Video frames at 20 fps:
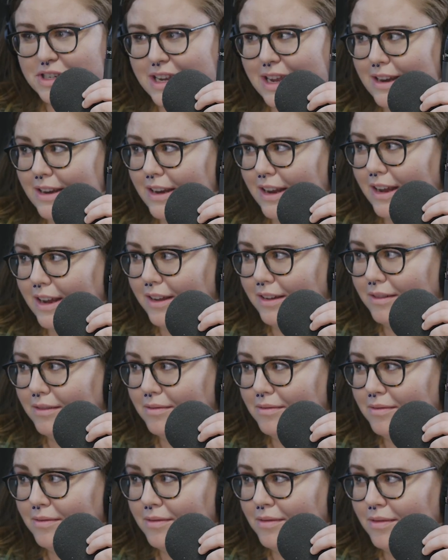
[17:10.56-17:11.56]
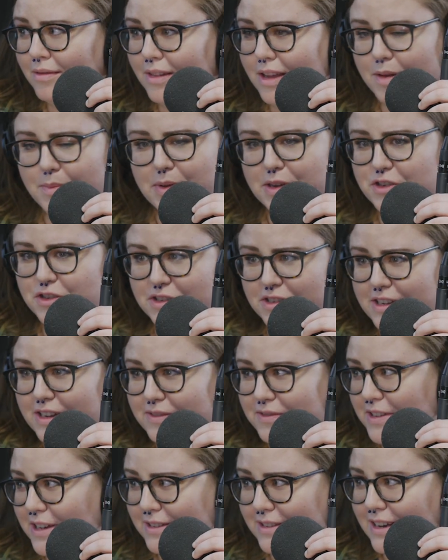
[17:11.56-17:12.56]
pretending mm-hmm. a bunch of
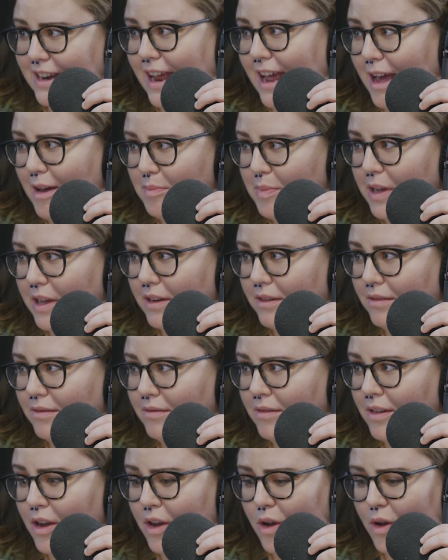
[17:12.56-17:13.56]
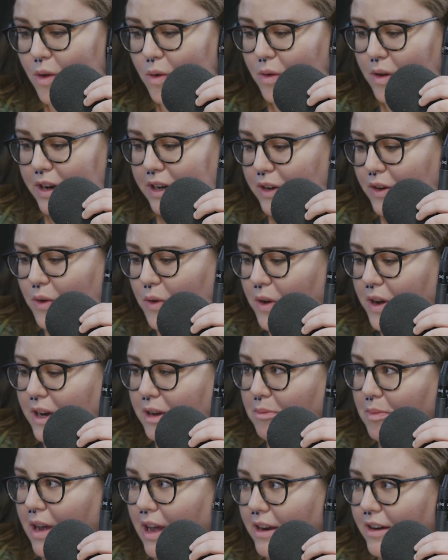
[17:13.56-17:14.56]
stuff doesn't happen yeah. or
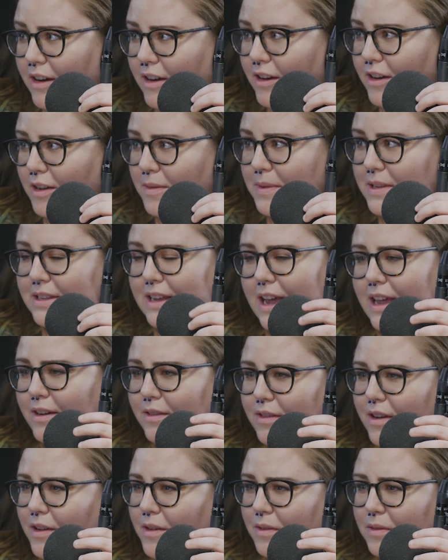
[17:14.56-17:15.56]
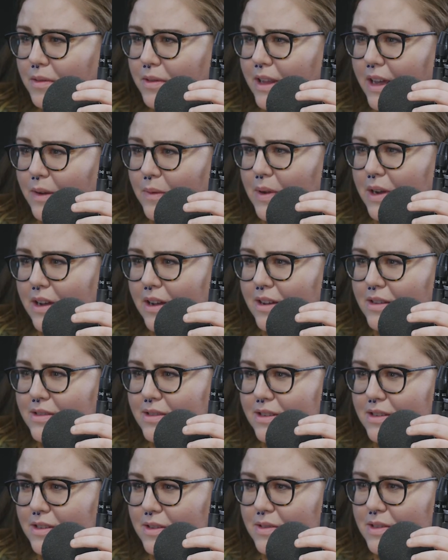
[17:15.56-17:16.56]
ignoring bad arguments. I don't know. Like what
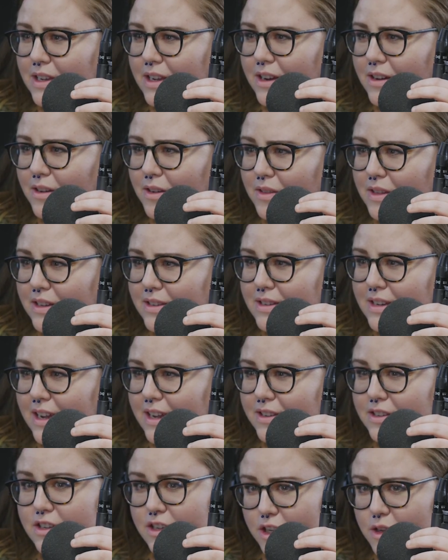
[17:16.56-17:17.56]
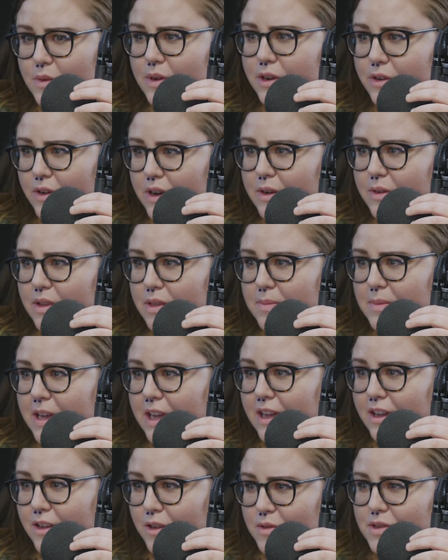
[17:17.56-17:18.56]
constitutes a hero these days? You agree with
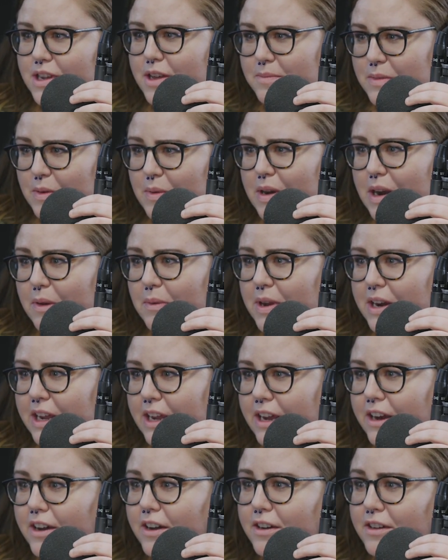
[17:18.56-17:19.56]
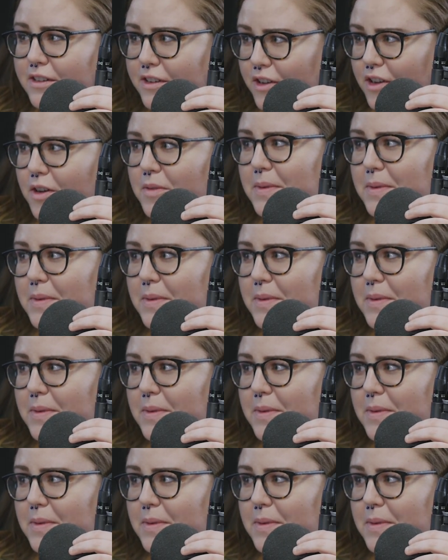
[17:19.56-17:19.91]
me, you tell me what mm-hmm. I want to hear.